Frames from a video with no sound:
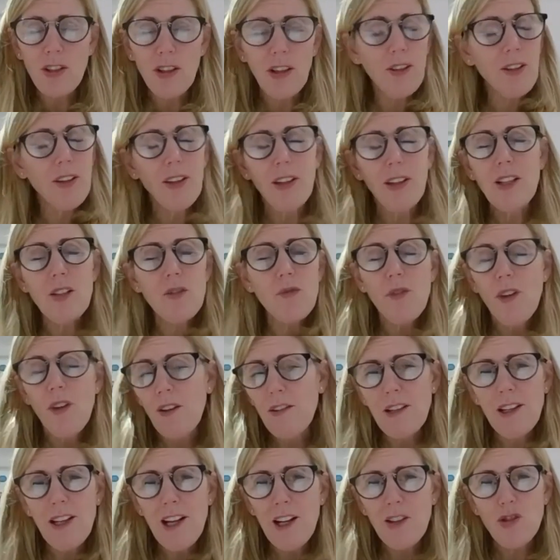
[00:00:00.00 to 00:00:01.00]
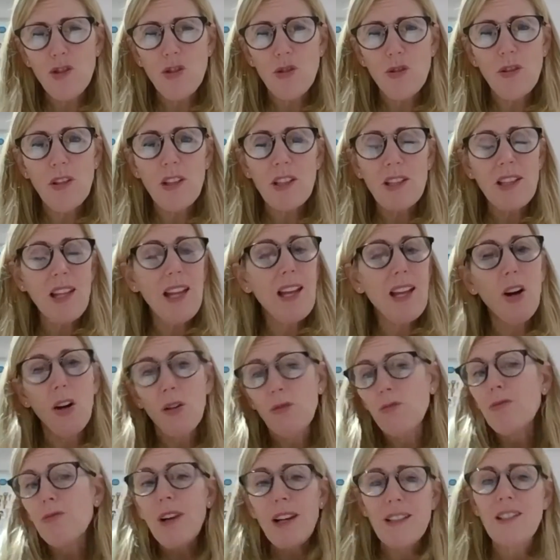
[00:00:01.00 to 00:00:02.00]
I think it's very natural, because they are
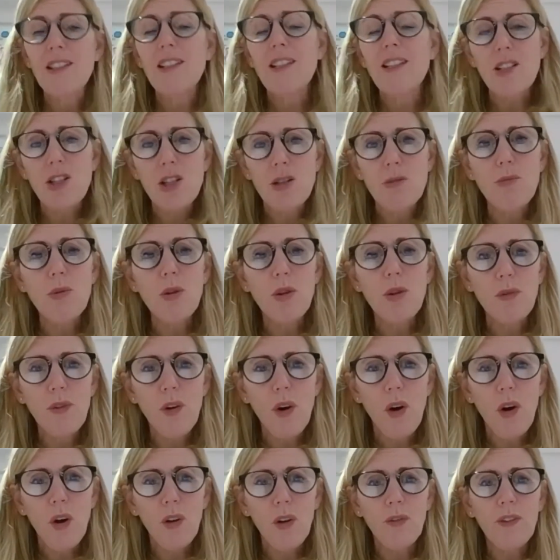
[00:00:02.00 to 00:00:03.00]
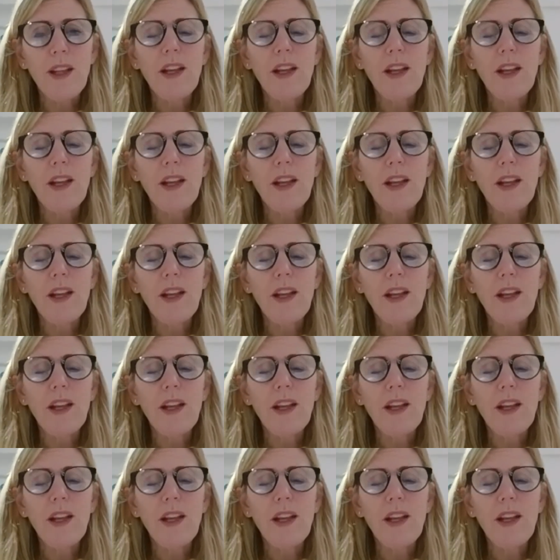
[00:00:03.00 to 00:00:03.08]
ready to move on.